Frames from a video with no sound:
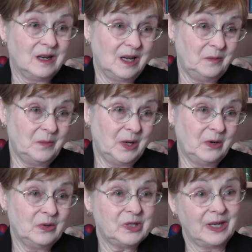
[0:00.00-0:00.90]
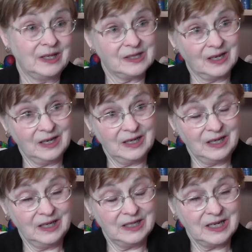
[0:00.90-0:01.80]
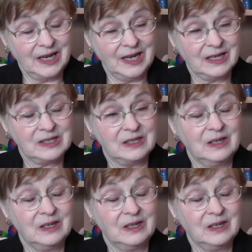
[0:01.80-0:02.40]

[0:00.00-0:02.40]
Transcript: nightmares, anxiety attacks,